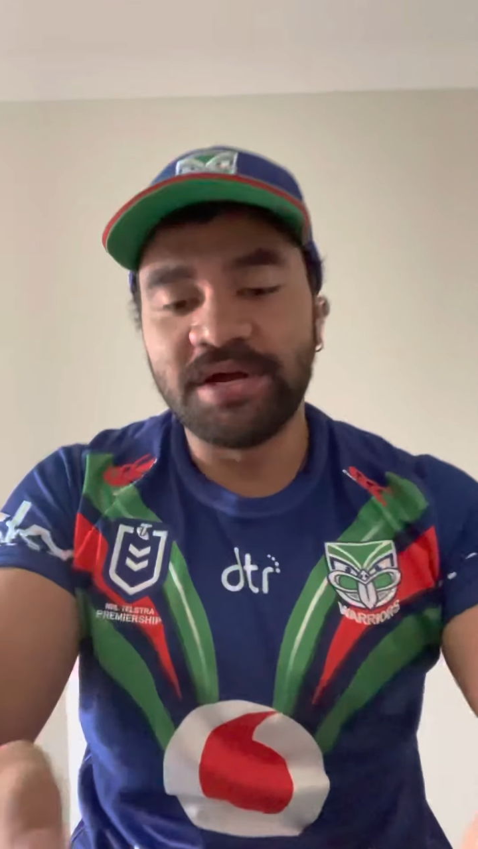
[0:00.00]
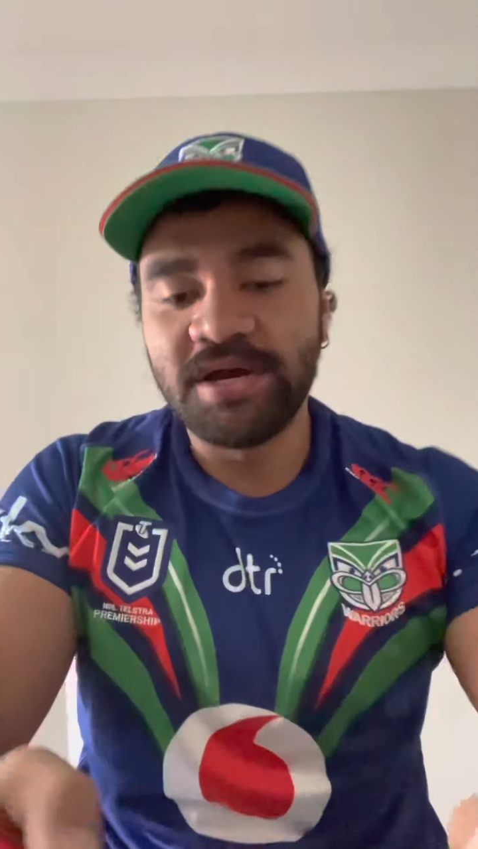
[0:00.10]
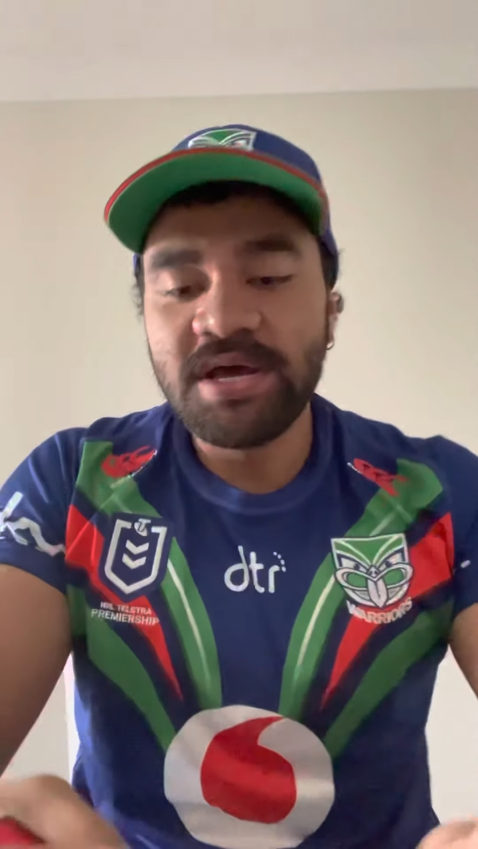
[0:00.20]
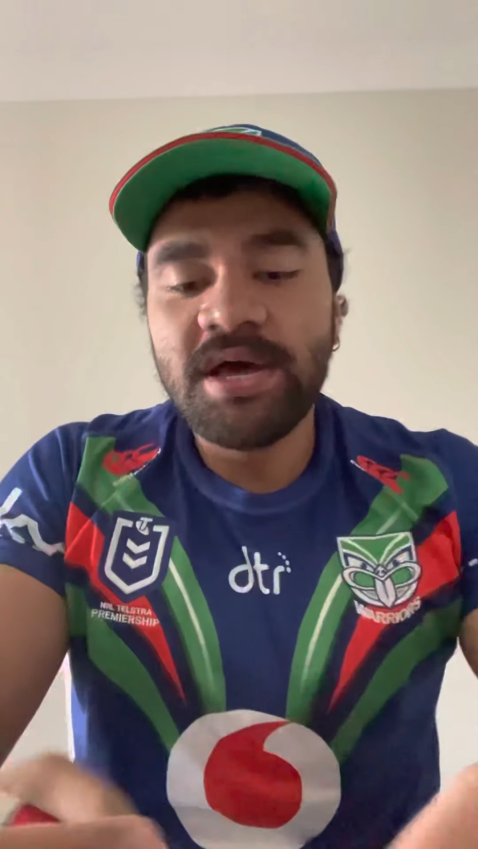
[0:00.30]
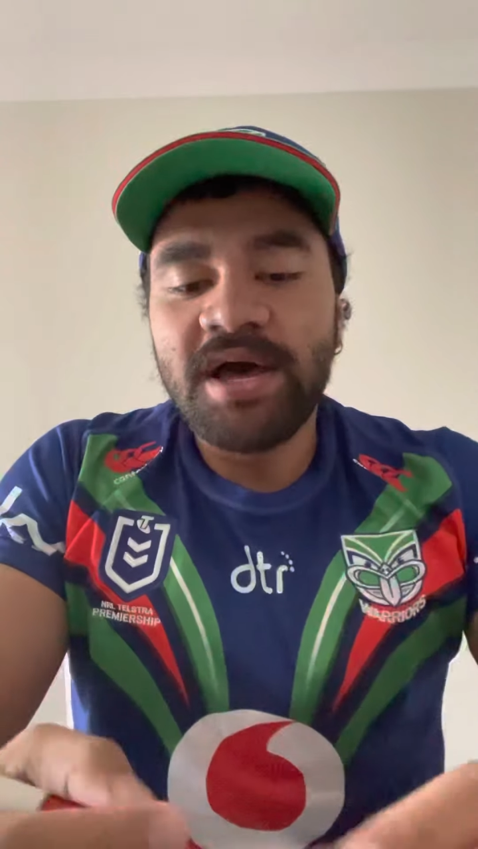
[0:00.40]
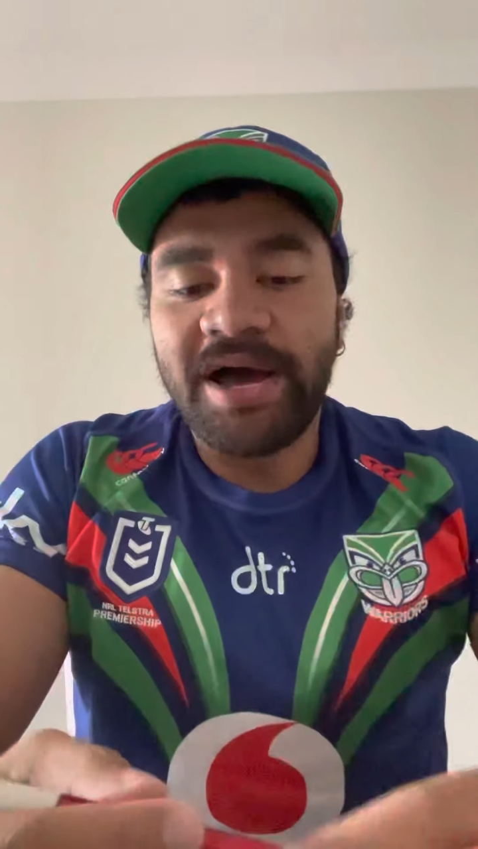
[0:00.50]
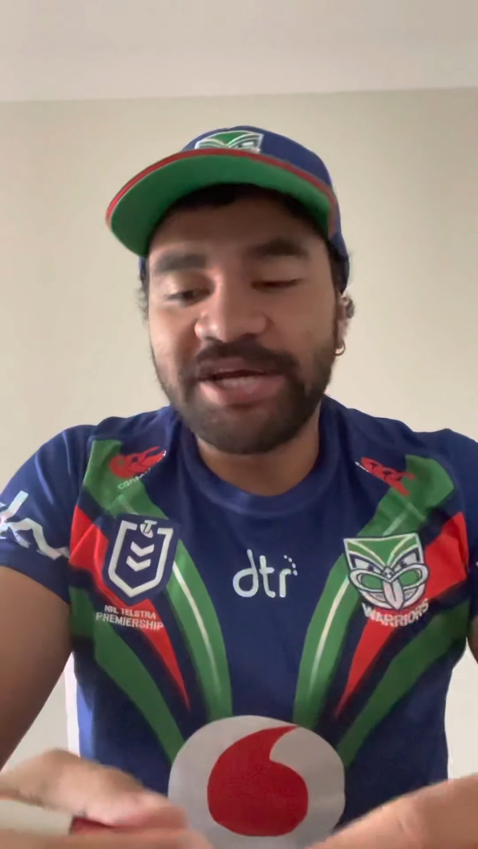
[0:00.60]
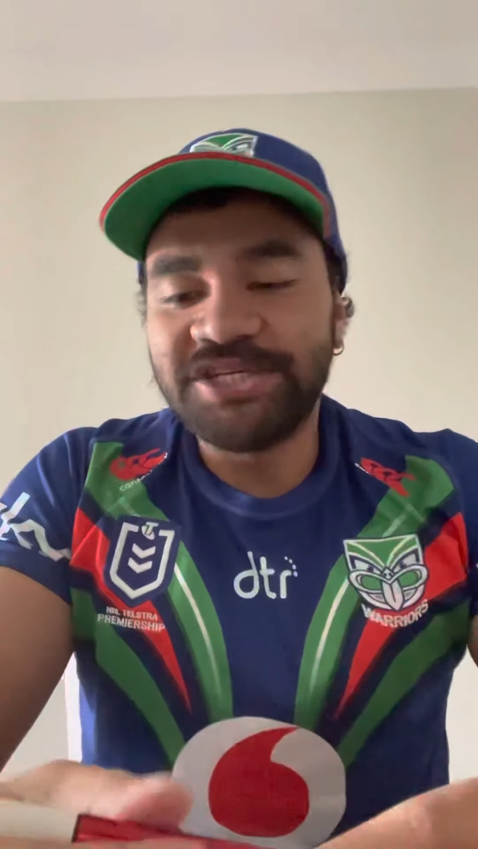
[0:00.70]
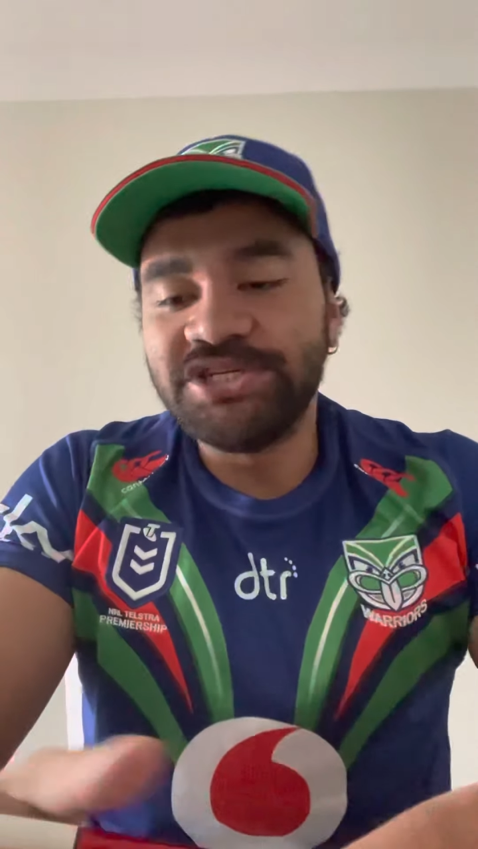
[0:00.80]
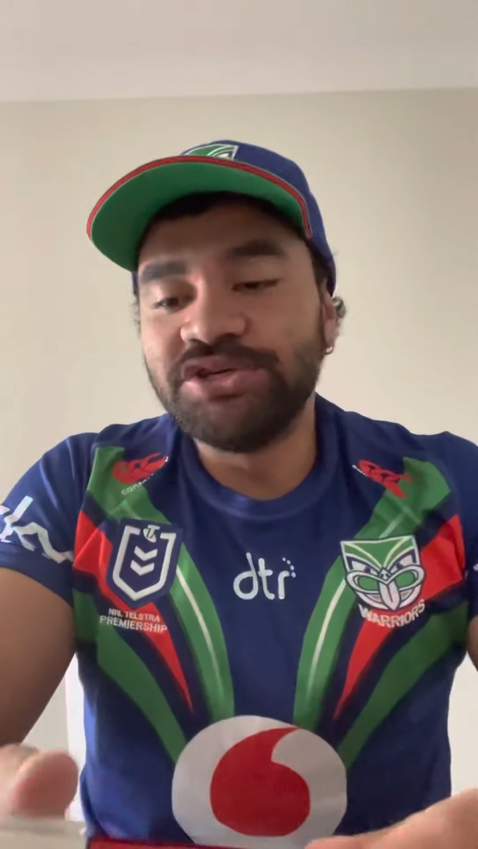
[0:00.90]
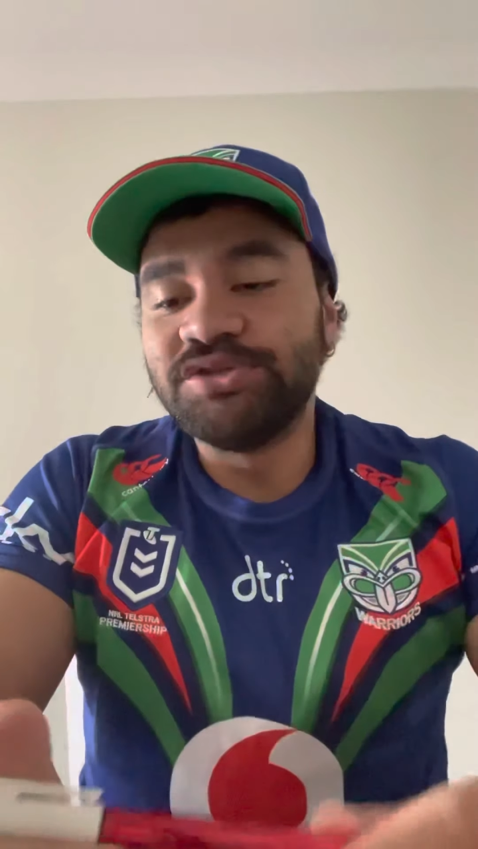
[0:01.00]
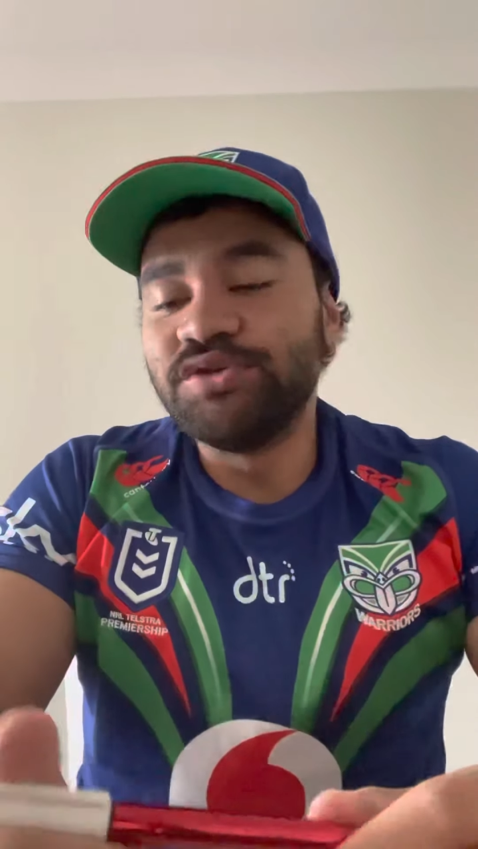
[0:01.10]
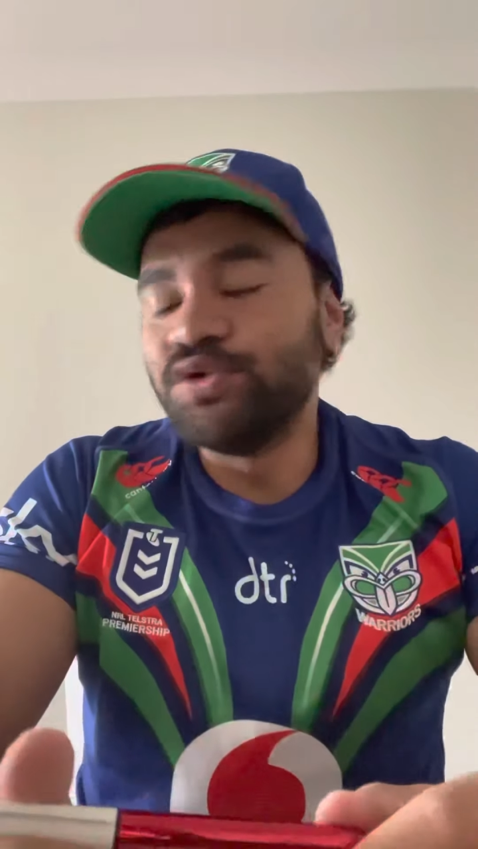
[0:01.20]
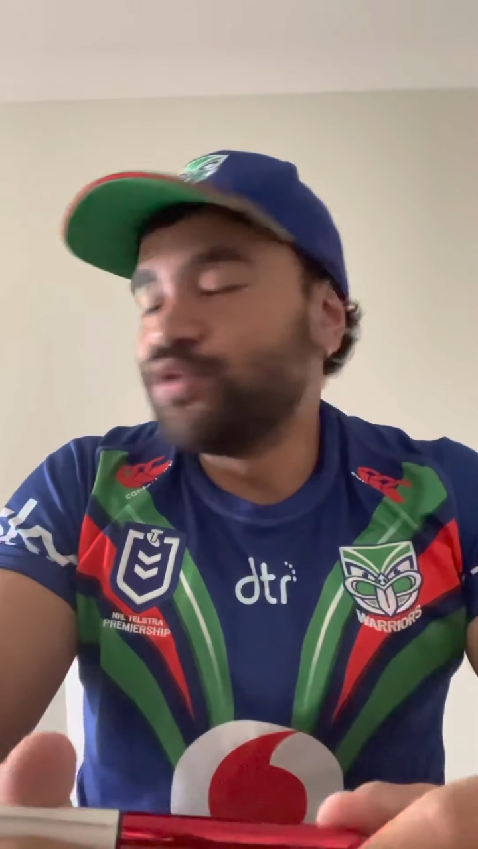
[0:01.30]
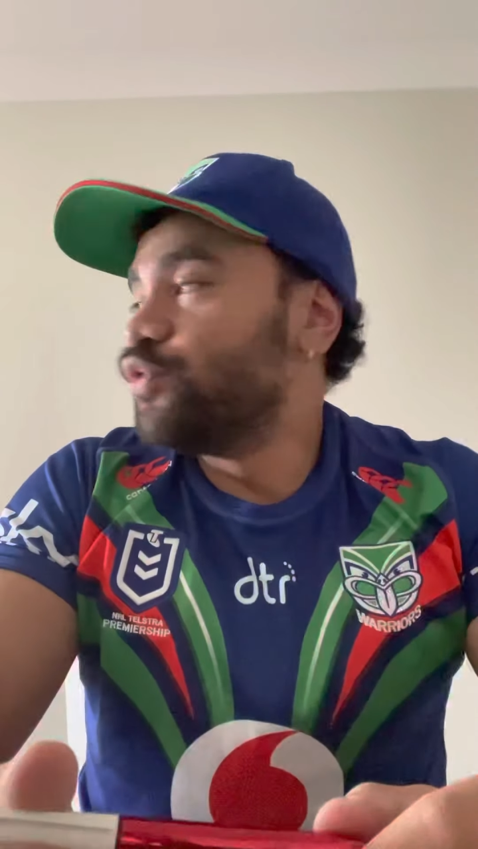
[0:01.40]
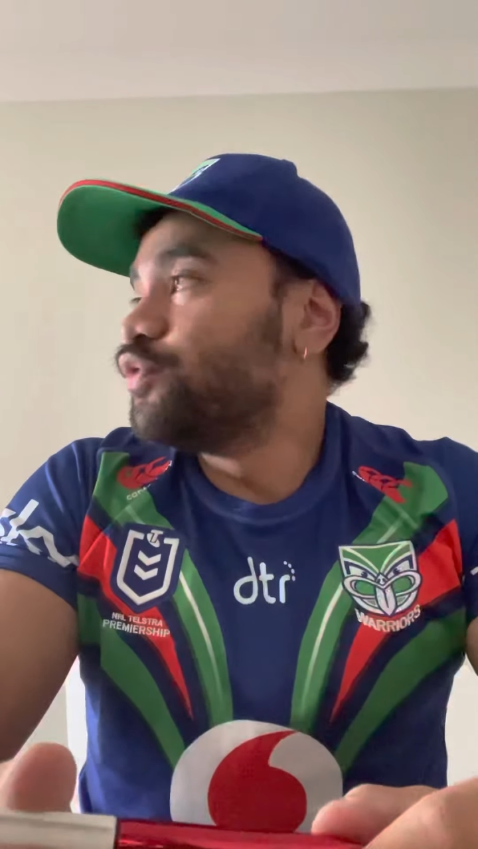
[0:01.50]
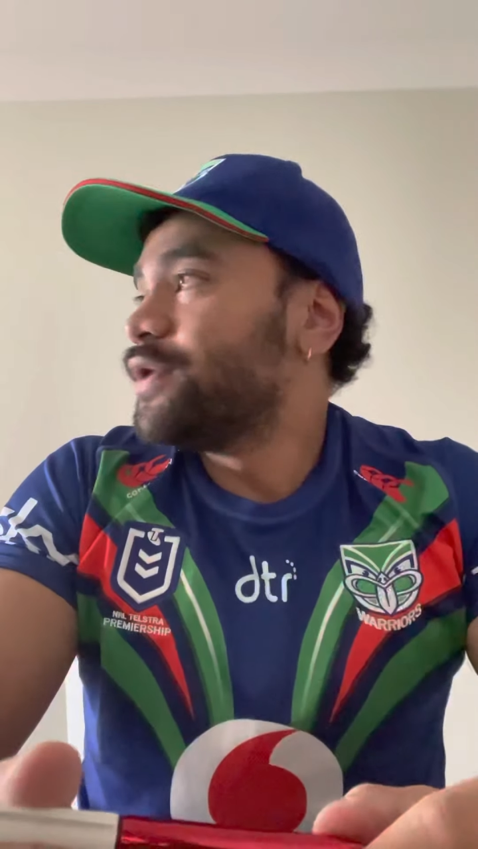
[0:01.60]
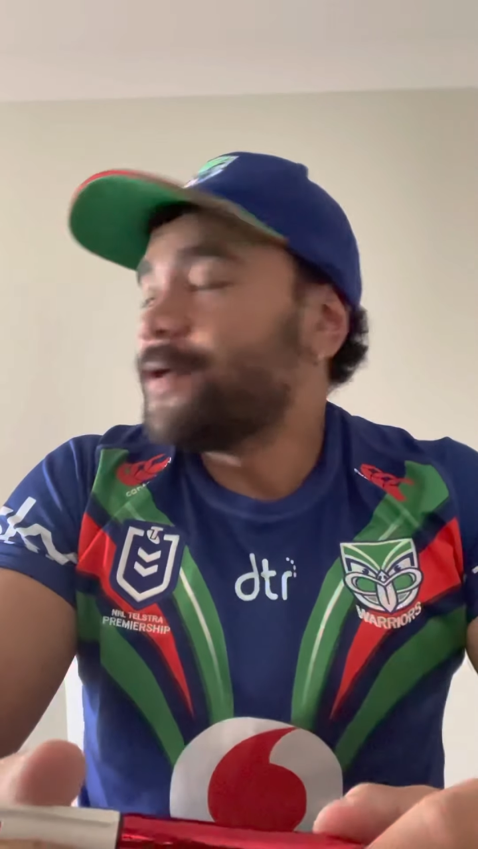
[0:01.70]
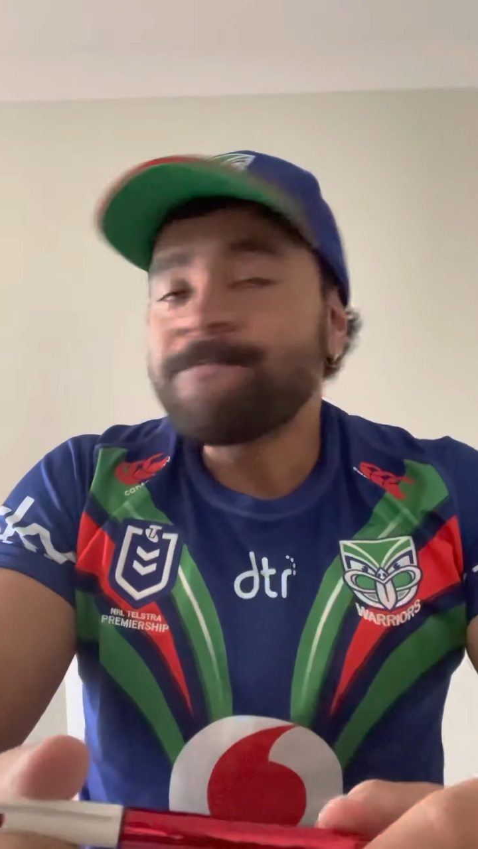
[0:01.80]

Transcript: I actually used to do